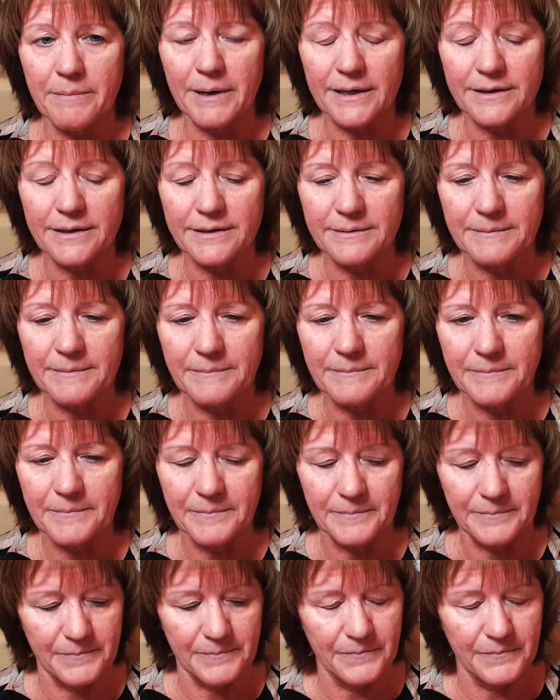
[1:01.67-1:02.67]
button.
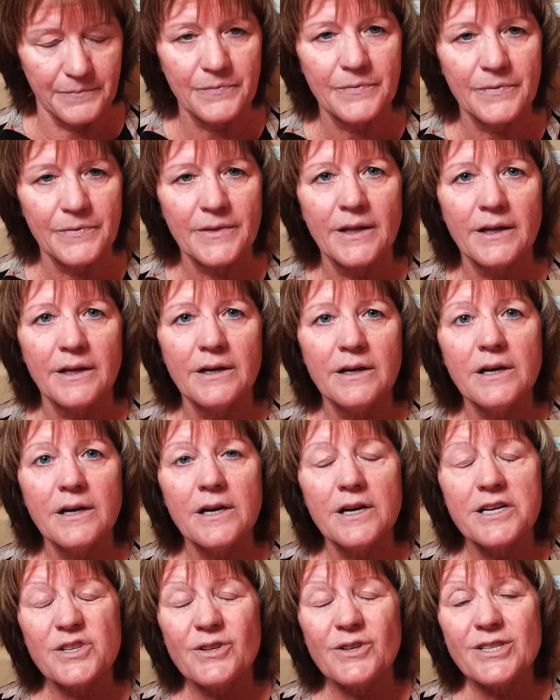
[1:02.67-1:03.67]

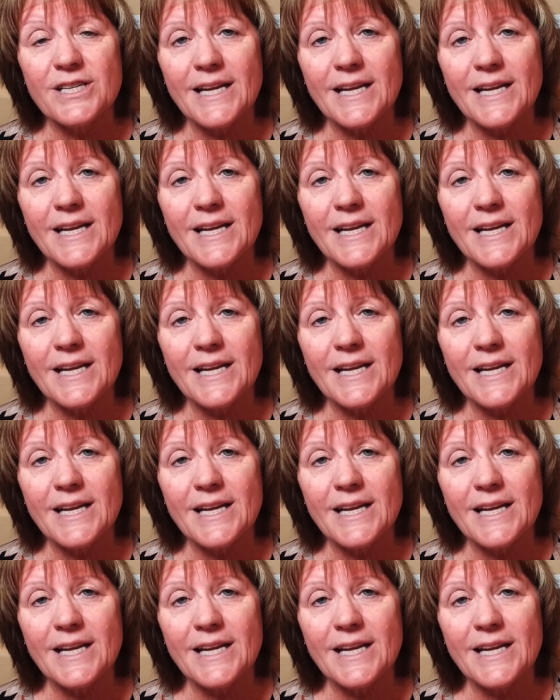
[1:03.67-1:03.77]
So